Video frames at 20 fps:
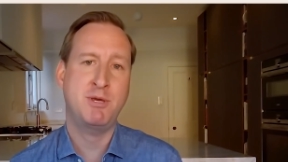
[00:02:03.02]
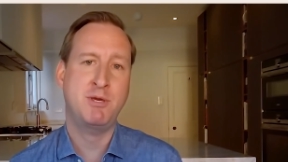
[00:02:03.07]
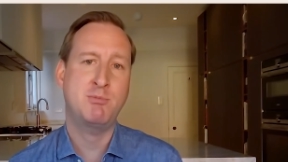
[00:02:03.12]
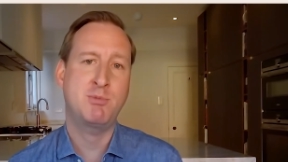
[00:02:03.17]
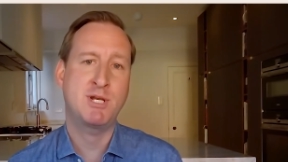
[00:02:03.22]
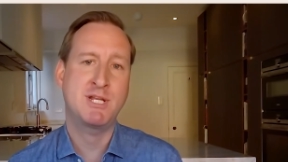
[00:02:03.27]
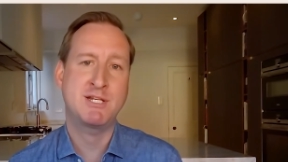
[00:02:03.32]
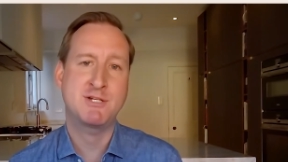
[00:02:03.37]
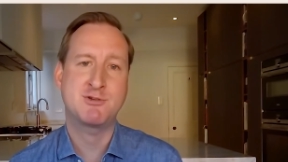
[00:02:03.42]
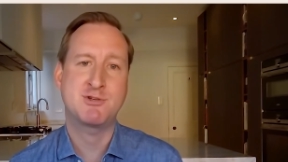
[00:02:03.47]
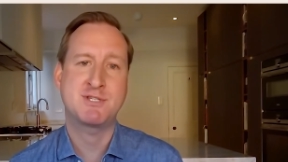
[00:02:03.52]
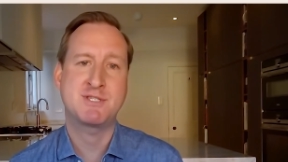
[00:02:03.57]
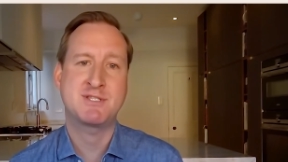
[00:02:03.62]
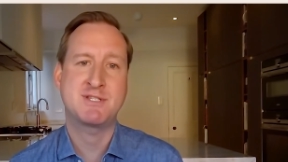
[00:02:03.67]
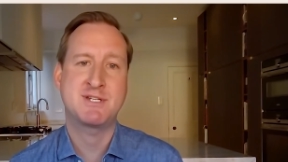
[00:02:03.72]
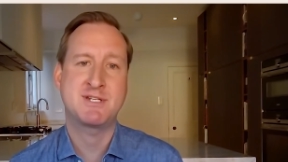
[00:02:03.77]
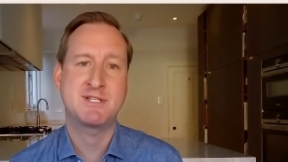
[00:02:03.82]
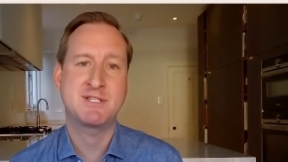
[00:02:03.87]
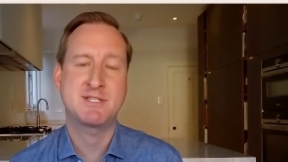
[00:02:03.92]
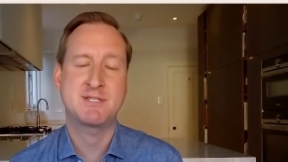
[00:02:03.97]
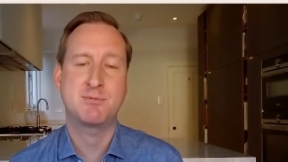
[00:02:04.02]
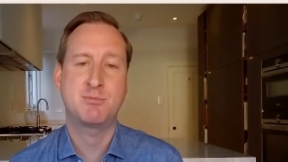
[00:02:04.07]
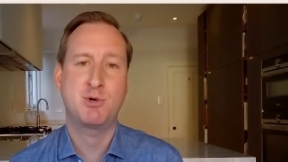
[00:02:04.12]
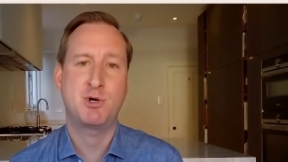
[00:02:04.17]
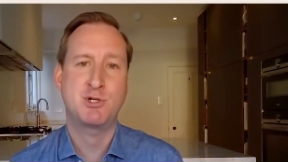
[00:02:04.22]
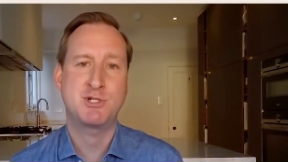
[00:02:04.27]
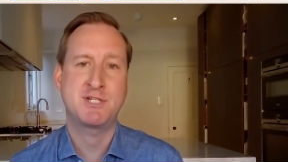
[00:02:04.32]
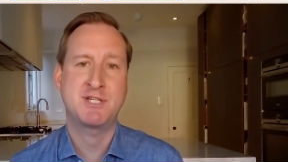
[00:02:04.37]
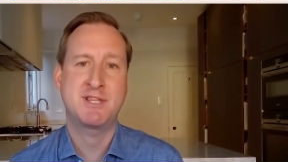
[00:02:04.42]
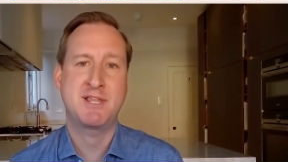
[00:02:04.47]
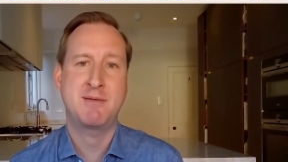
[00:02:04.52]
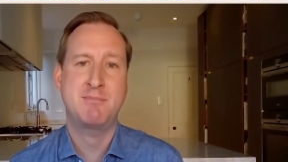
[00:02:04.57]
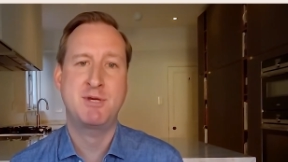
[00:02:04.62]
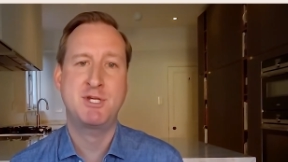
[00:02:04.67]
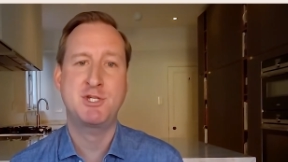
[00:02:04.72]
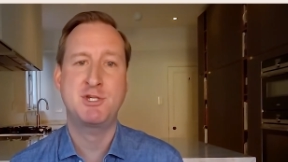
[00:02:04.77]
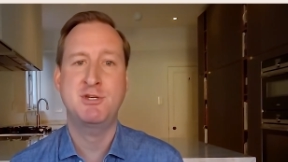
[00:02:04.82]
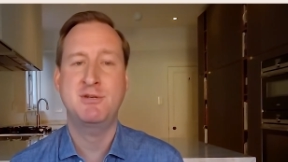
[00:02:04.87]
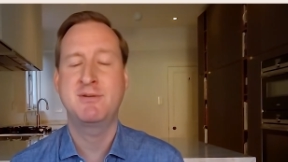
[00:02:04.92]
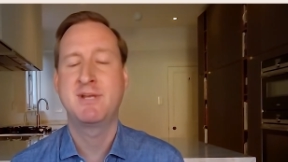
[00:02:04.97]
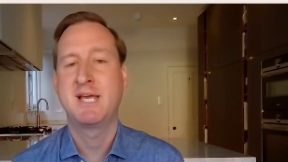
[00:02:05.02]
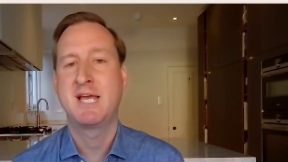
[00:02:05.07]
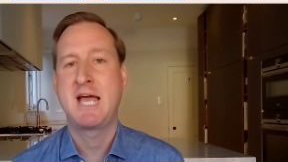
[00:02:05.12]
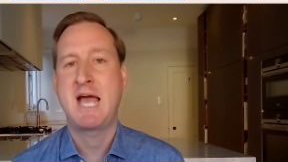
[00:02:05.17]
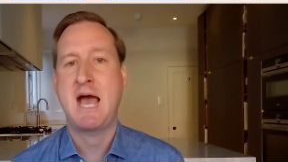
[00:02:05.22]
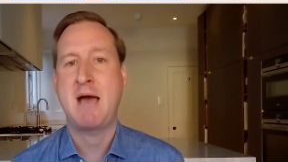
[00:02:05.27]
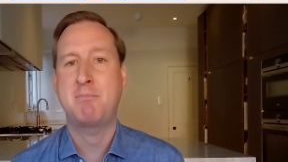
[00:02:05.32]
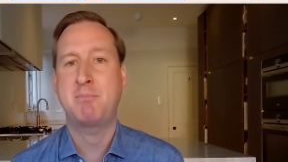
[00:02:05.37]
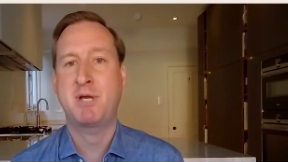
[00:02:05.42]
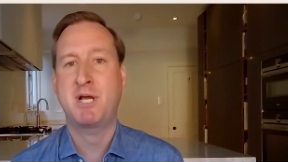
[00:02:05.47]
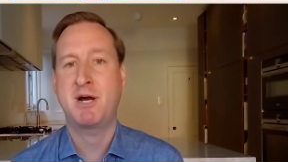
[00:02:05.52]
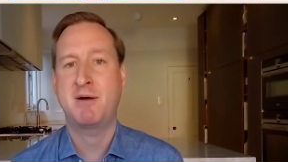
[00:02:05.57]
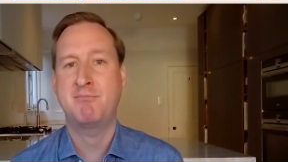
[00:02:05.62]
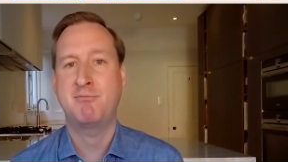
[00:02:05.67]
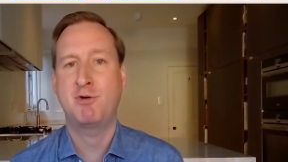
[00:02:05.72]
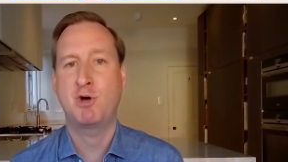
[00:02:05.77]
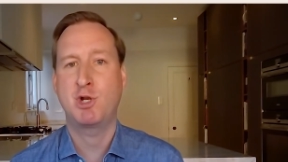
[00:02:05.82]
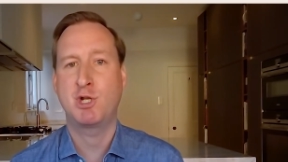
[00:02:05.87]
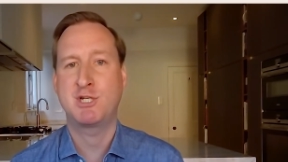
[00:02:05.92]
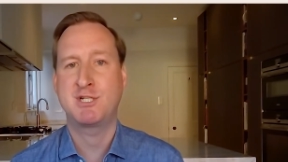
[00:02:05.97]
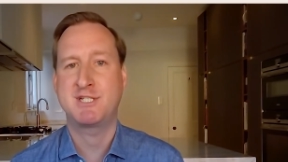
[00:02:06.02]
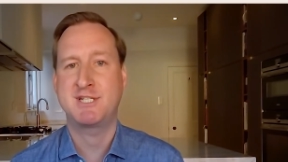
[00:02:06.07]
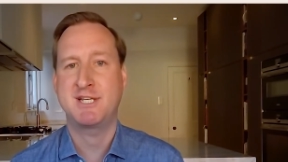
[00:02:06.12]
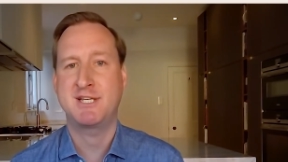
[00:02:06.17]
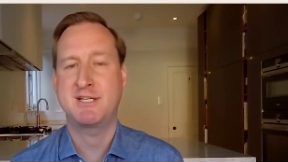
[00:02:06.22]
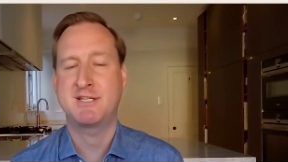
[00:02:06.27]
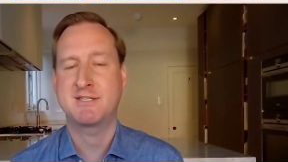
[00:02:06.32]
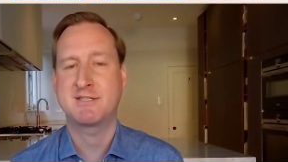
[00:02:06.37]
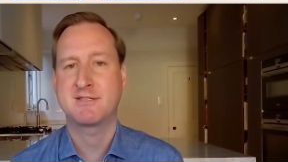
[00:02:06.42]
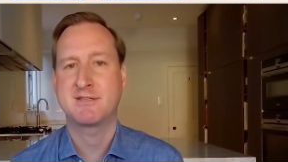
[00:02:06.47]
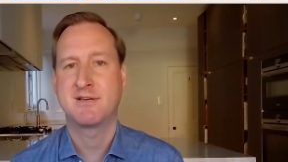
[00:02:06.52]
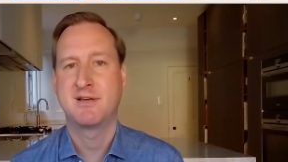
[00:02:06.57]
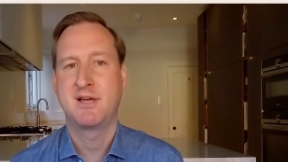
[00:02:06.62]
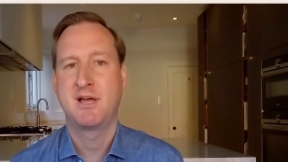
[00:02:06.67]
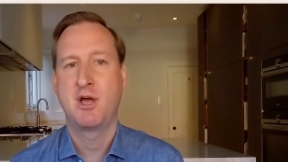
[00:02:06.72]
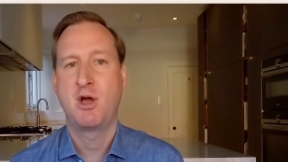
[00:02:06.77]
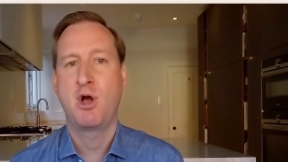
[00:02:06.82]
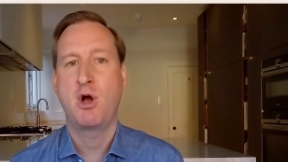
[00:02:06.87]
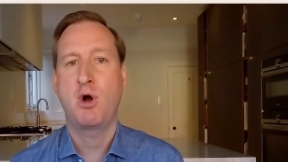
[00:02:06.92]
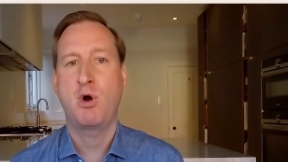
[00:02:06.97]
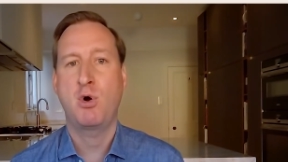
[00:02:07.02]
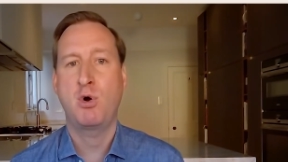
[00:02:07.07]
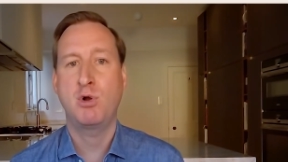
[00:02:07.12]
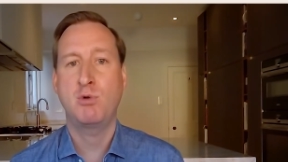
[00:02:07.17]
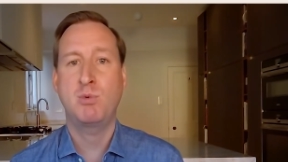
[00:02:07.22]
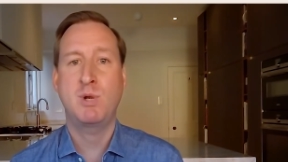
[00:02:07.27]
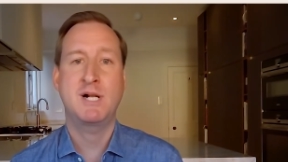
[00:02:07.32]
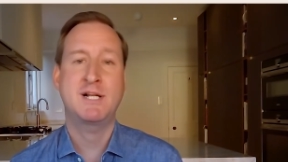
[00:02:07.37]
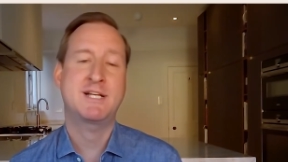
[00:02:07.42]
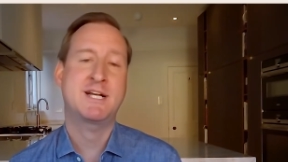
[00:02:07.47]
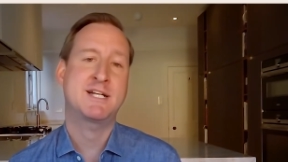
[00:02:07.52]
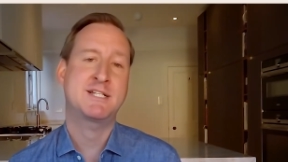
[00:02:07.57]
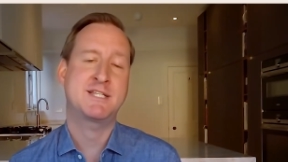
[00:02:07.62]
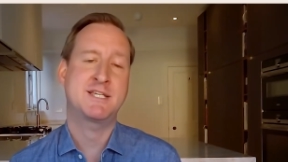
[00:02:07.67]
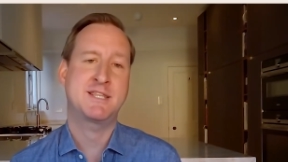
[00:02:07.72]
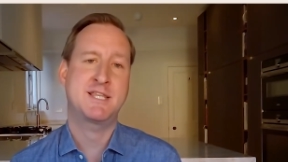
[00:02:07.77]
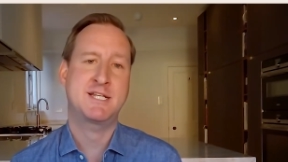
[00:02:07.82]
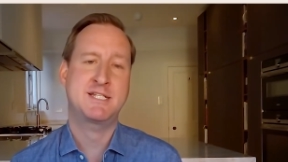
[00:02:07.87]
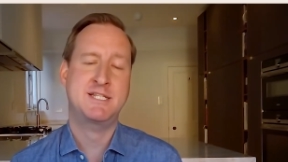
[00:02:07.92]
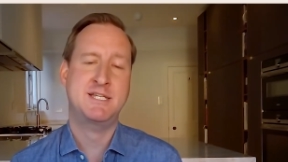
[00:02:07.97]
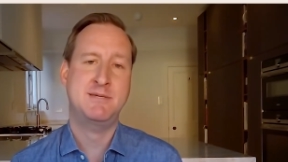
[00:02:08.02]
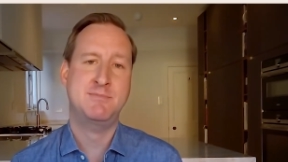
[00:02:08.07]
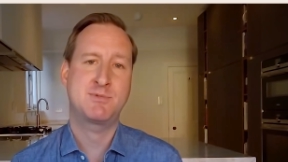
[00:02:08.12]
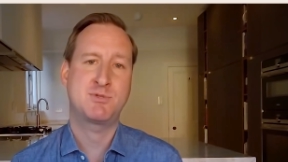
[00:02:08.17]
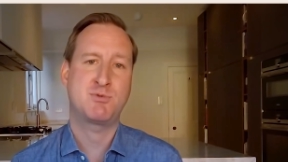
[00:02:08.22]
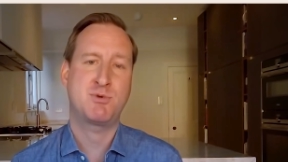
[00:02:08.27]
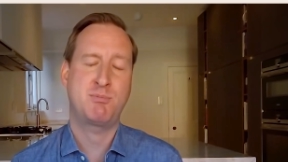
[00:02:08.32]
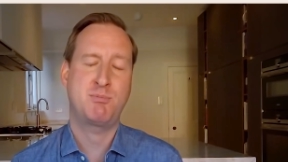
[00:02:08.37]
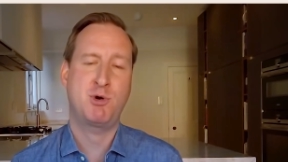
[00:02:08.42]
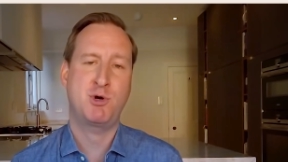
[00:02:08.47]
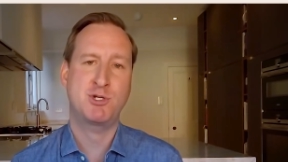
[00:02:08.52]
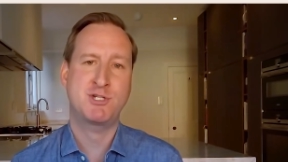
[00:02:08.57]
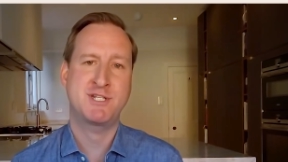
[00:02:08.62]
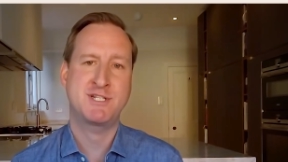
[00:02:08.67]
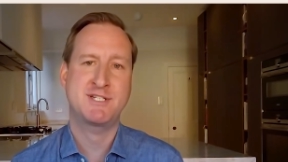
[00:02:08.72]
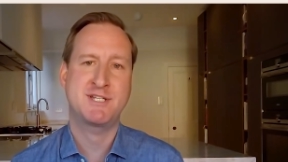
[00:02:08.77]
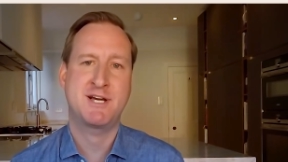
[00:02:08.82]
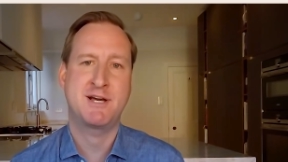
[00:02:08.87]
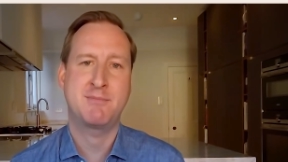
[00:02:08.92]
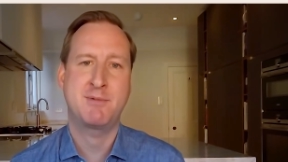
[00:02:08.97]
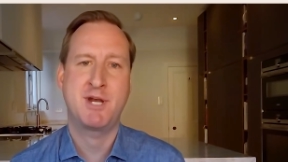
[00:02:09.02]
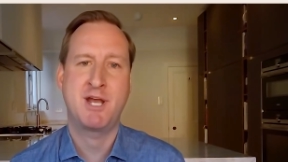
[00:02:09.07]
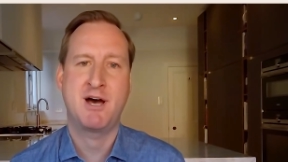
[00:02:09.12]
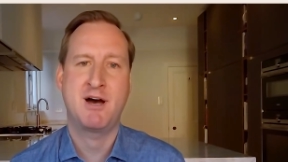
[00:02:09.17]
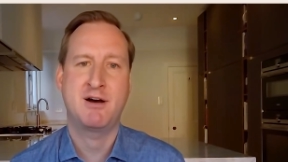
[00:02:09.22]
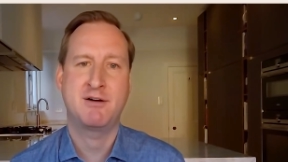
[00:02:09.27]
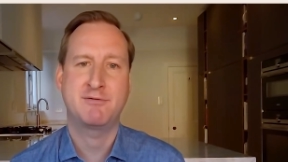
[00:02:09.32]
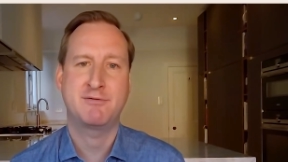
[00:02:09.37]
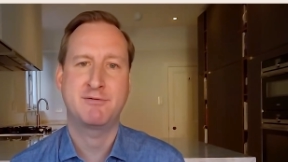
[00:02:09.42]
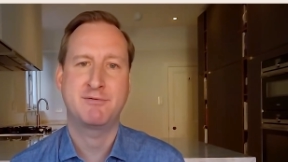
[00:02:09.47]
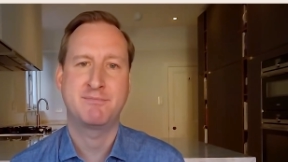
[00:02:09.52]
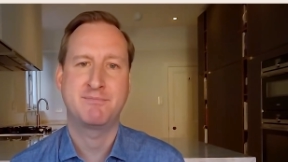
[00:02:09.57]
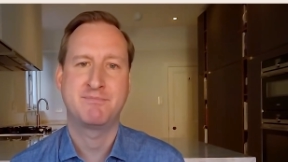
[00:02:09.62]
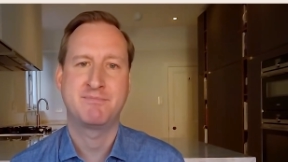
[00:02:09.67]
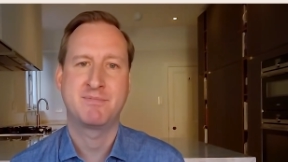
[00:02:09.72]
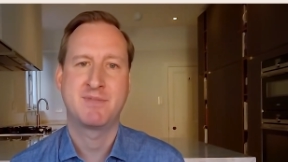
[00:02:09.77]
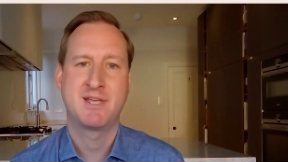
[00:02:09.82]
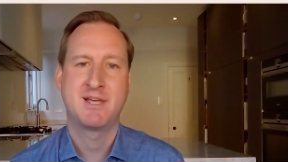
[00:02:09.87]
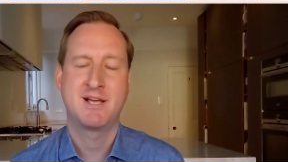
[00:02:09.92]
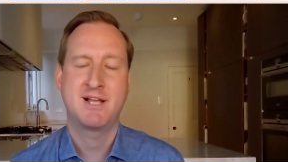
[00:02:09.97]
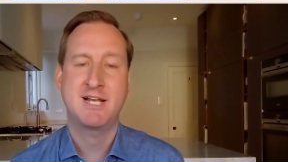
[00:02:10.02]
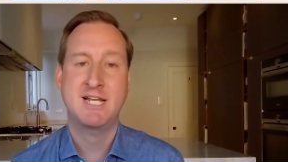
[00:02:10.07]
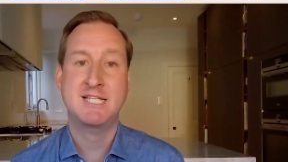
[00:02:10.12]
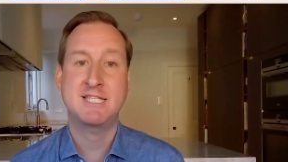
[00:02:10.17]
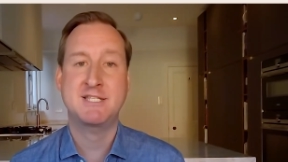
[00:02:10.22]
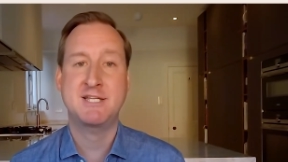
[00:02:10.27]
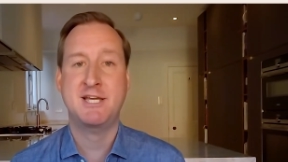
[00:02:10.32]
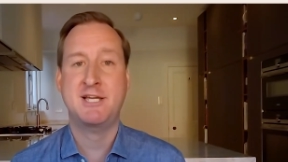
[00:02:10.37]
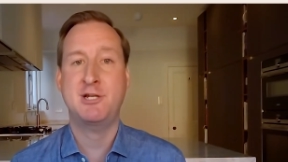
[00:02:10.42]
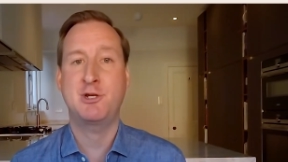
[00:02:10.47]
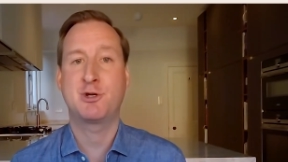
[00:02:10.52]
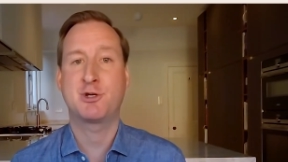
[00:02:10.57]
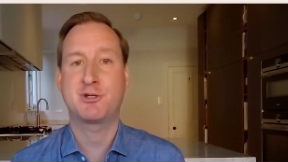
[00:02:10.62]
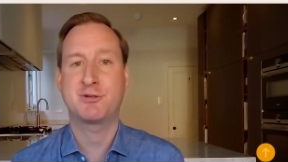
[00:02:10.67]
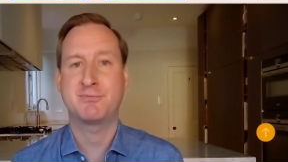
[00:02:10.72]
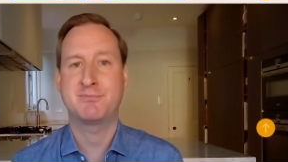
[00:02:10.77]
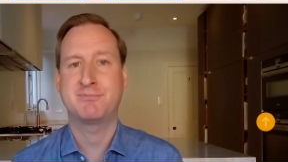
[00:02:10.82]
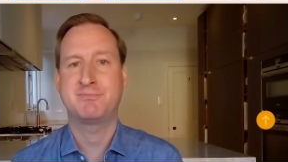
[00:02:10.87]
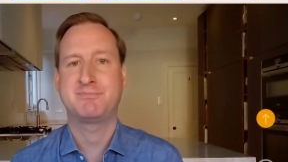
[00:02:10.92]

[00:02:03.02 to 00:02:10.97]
people interested in supporting their mission and become volunteers, all while cutting their team's reporting time in half. Let's take a look.